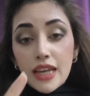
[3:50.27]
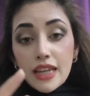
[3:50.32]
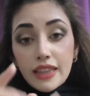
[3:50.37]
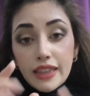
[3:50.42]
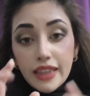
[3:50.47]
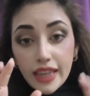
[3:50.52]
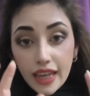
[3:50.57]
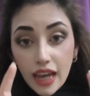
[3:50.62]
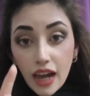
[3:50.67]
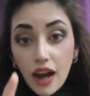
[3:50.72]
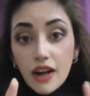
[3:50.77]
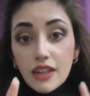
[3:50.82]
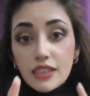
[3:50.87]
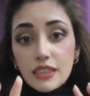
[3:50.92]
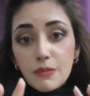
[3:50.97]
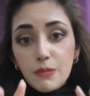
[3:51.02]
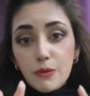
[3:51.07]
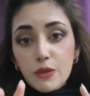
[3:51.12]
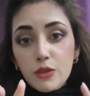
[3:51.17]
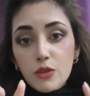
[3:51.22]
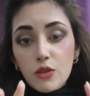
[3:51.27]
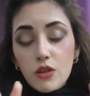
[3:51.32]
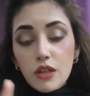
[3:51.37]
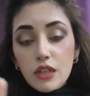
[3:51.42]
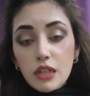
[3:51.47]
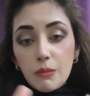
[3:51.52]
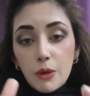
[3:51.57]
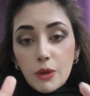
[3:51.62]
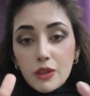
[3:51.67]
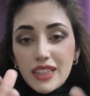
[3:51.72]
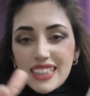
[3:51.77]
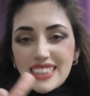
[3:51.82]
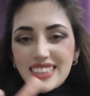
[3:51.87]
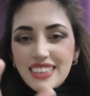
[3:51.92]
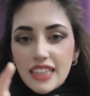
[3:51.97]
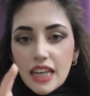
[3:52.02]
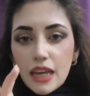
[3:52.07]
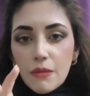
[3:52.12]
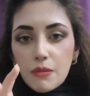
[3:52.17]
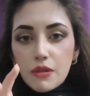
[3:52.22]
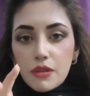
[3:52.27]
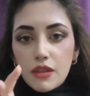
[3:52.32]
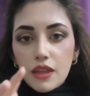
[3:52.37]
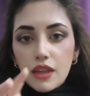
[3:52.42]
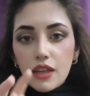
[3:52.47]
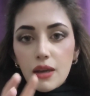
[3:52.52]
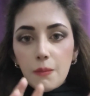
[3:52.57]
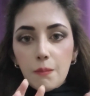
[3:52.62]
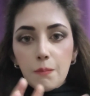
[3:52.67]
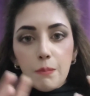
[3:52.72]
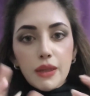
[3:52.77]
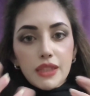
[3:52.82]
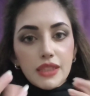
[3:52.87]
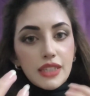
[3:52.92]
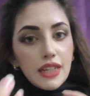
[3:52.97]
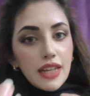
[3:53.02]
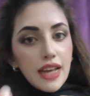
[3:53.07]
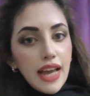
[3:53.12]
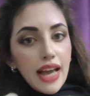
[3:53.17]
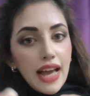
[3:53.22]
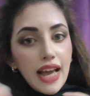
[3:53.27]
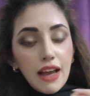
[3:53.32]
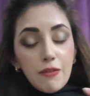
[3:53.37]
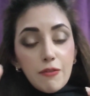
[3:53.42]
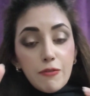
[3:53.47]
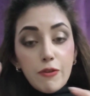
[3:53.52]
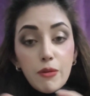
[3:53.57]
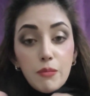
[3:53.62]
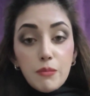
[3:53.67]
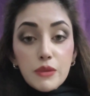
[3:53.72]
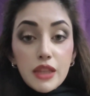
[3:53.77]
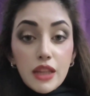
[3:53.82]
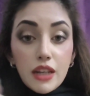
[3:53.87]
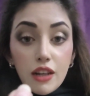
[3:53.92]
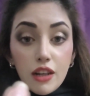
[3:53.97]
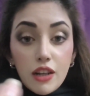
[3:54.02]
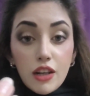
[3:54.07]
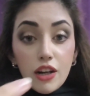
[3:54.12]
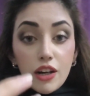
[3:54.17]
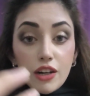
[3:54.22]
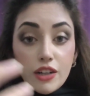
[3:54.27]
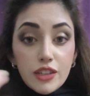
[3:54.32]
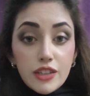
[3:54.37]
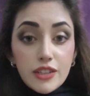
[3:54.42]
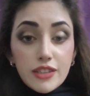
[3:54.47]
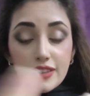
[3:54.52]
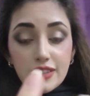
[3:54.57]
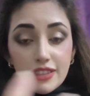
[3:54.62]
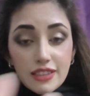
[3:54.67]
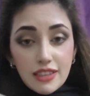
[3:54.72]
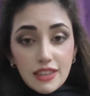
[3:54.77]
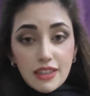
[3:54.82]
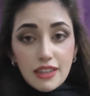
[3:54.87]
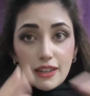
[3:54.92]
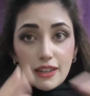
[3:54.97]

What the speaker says: They are supposed to learn about the same thing, but from the learner's